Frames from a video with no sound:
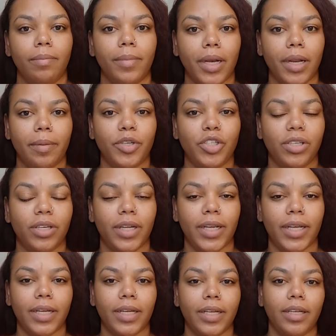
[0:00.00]
My name is
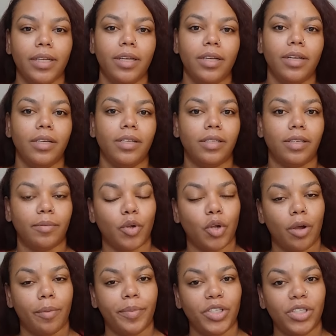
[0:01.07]
Shanika. Some
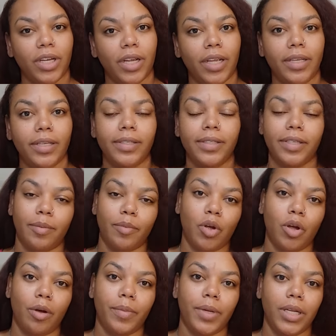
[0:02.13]
call me Shay, some
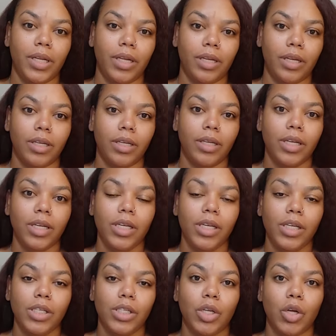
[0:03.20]
call me Nika.
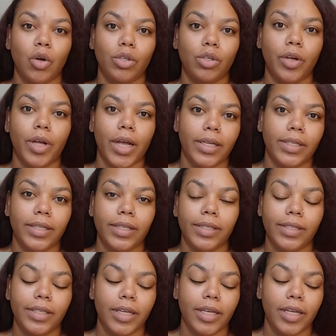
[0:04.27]
So as you guys can
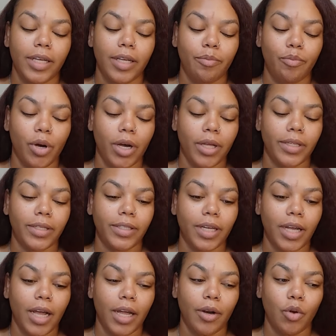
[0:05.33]
see by the
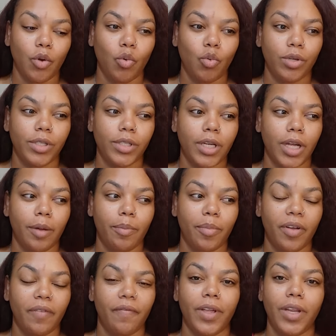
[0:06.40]
title, what type
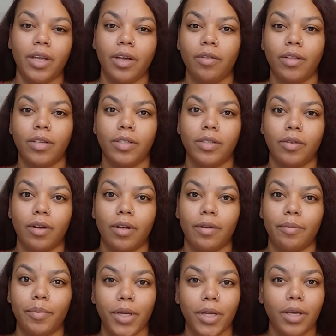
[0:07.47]
of video this is
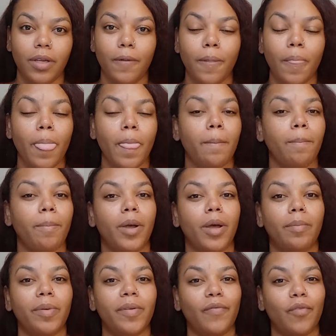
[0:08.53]
gonna be.
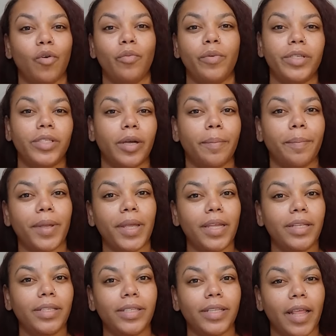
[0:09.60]
But before we jump
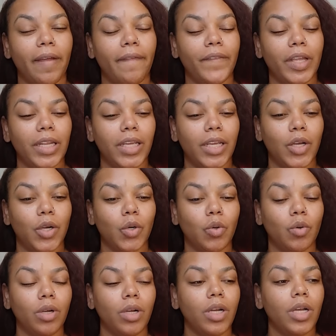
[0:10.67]
into that
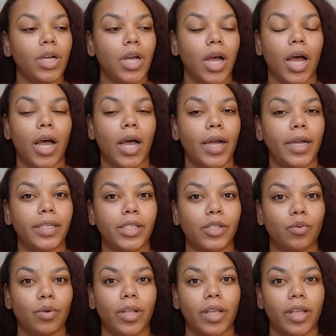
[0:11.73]
video, I
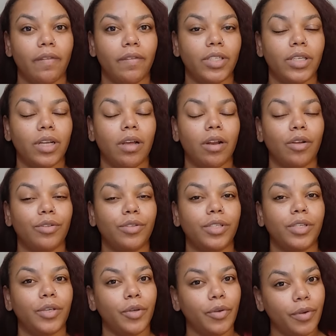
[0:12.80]
just wanna give a shout out
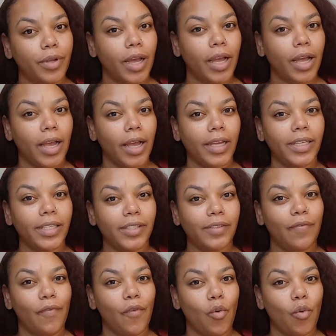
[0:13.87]
to you
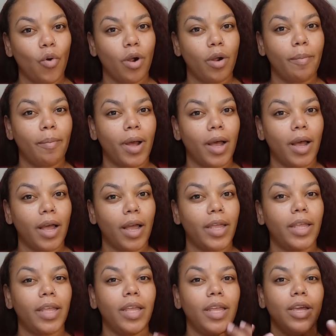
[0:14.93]
guys for
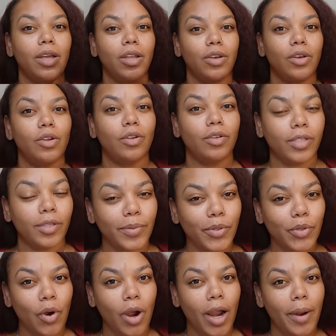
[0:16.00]
my new
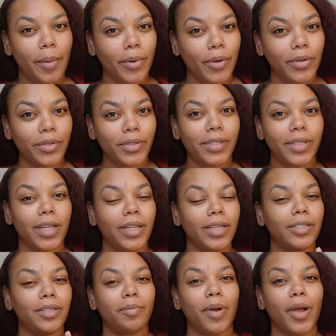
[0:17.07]
subscribers
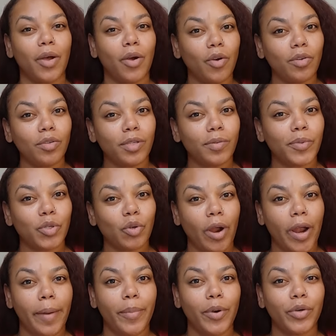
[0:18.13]
and to my old
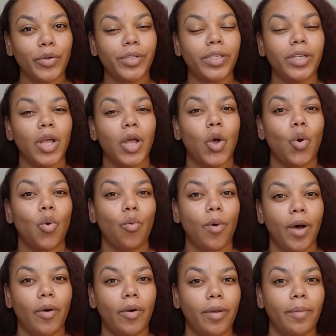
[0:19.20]
subscribers,
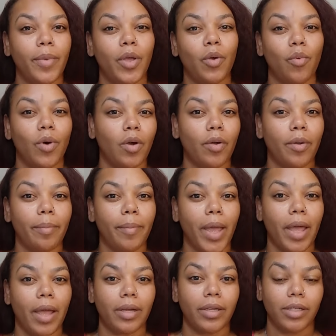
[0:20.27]
welcome and welcome
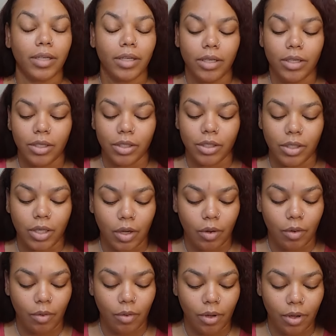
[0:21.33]
back.
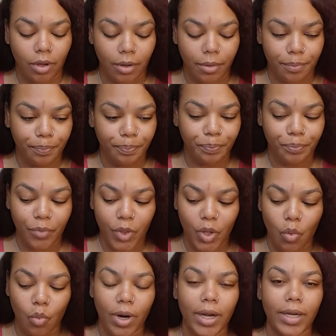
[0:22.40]
So um,
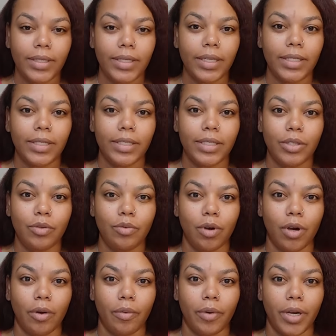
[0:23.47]
what I did do
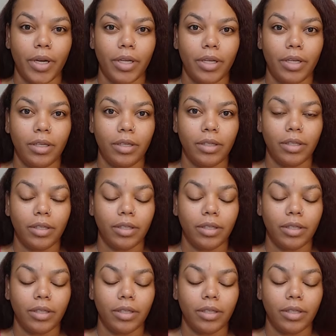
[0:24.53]
already